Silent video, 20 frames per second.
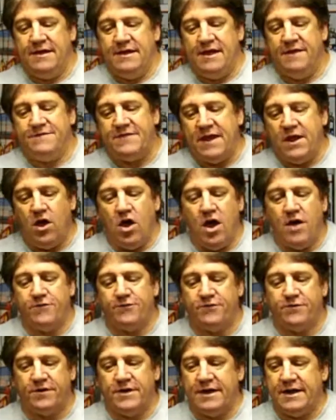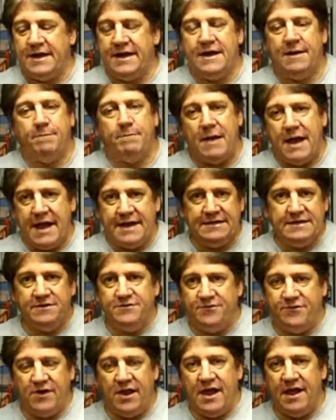If they offer it in a bind and
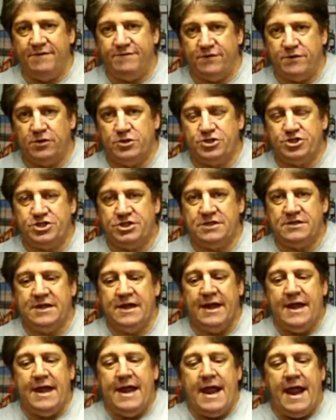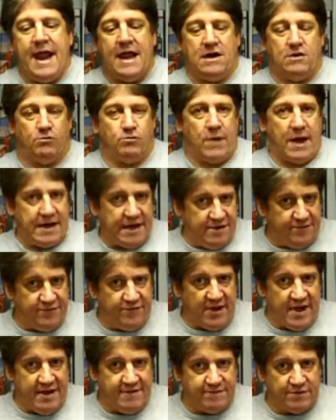fly version and a Ready to
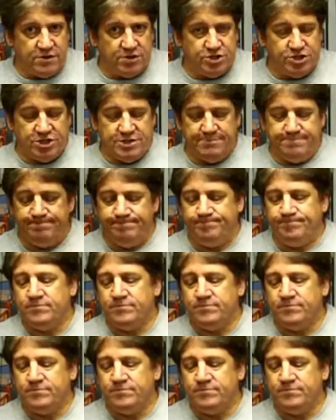Fly version,